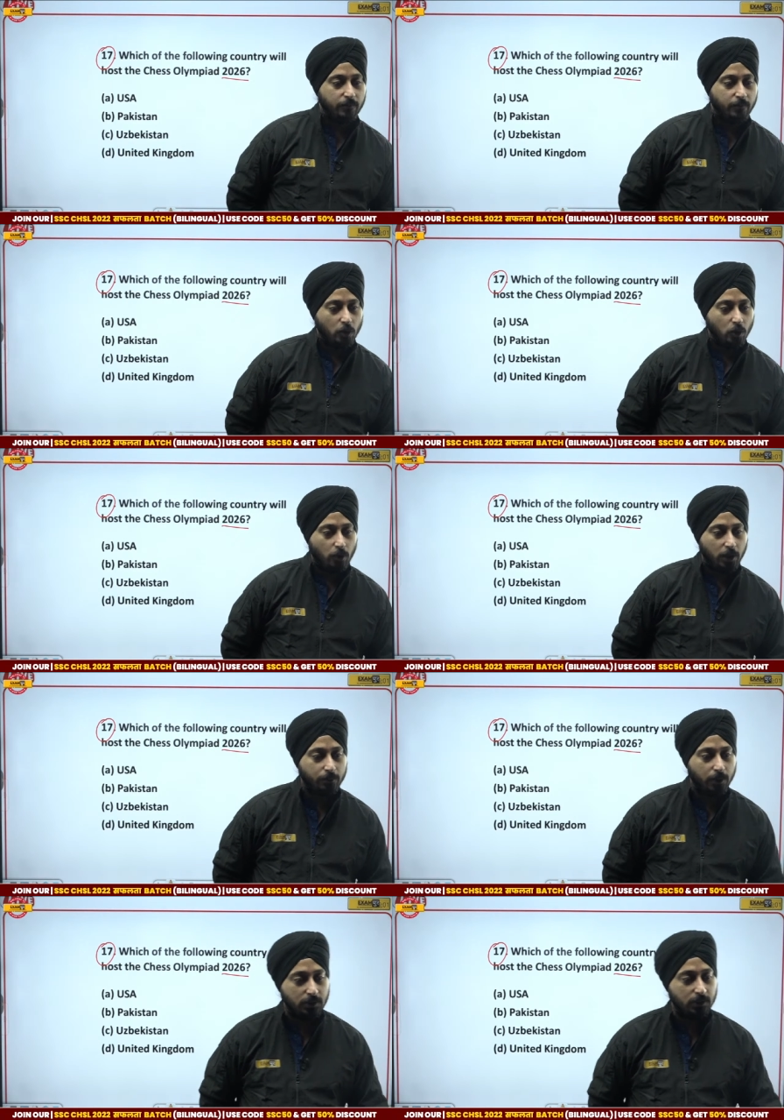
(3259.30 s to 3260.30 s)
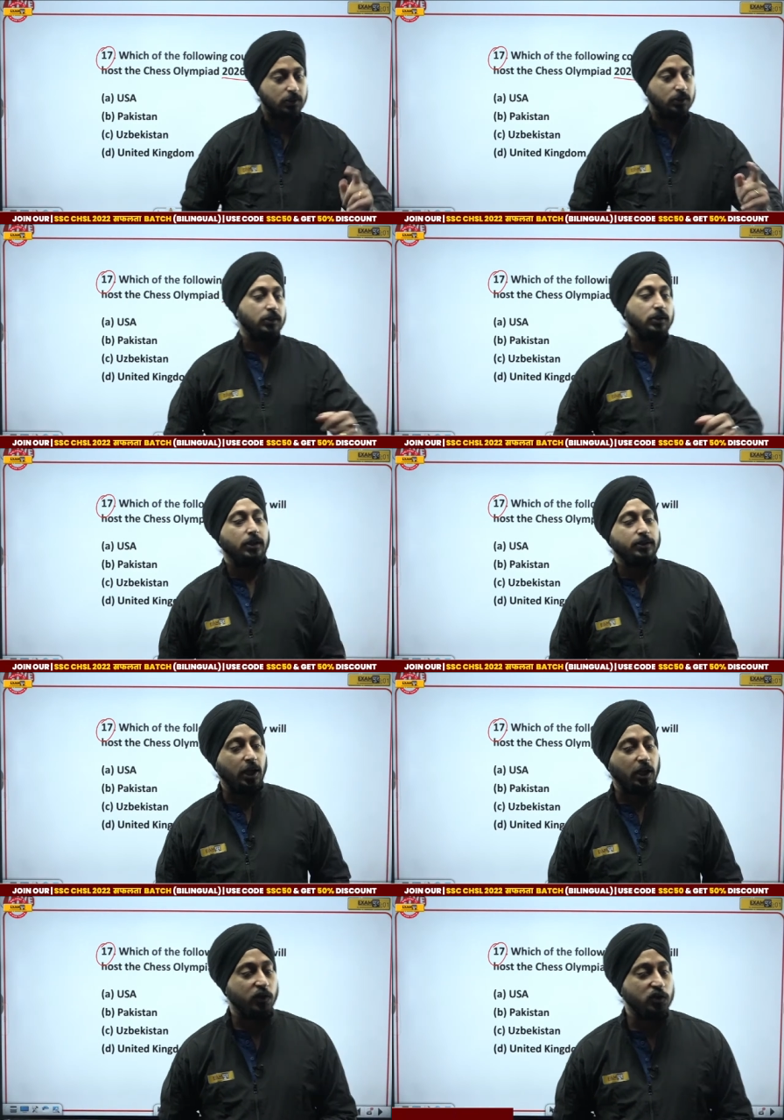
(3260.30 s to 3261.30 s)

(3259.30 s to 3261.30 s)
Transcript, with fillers: and a very good morning, brother. Uh, thank you for